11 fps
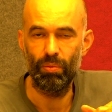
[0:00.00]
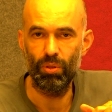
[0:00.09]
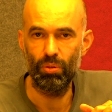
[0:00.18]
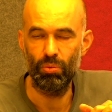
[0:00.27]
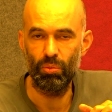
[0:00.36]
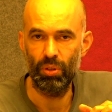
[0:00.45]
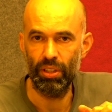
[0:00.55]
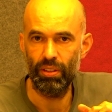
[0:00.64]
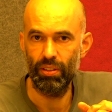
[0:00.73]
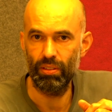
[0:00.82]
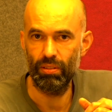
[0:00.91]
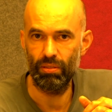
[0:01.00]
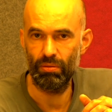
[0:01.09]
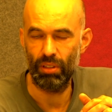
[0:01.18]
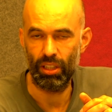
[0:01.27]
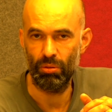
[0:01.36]
with
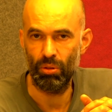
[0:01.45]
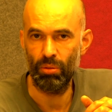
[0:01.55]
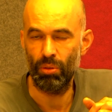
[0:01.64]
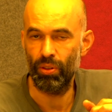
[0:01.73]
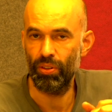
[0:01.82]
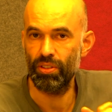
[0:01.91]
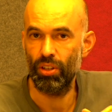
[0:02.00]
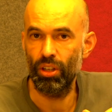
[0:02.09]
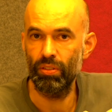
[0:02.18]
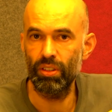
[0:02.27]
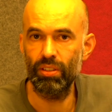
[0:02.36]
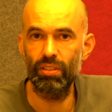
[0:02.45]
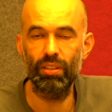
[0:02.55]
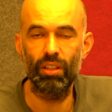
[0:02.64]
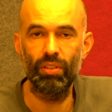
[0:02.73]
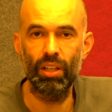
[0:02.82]
like a 1 month service
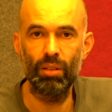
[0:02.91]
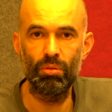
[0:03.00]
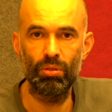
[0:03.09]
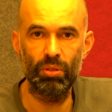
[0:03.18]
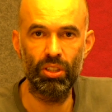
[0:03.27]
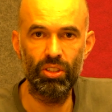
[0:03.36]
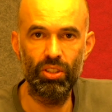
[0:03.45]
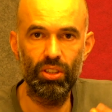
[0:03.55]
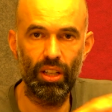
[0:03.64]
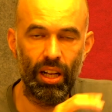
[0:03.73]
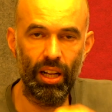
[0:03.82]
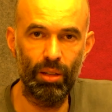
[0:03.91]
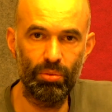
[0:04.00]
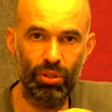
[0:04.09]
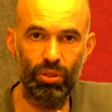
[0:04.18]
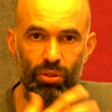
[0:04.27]
available, which
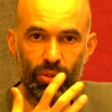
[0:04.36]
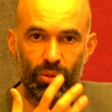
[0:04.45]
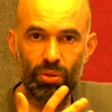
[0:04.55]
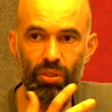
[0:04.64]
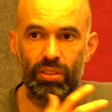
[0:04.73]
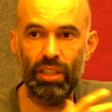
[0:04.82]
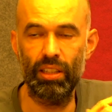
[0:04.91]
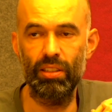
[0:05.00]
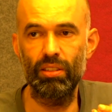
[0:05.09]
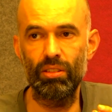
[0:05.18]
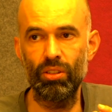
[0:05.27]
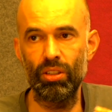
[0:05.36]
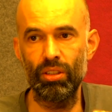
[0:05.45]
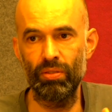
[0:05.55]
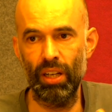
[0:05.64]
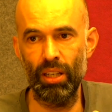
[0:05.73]
helps you to set your
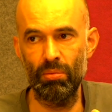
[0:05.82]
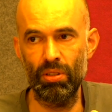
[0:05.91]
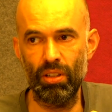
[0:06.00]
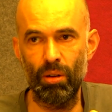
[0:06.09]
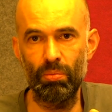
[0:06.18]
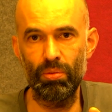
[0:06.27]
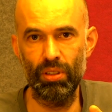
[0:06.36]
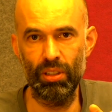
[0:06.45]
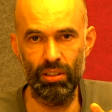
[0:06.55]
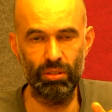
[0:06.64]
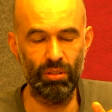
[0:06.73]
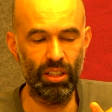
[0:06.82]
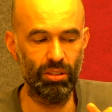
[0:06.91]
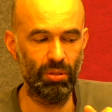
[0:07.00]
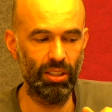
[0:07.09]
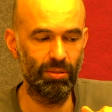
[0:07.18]
environment up in the right
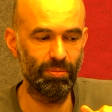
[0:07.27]
way.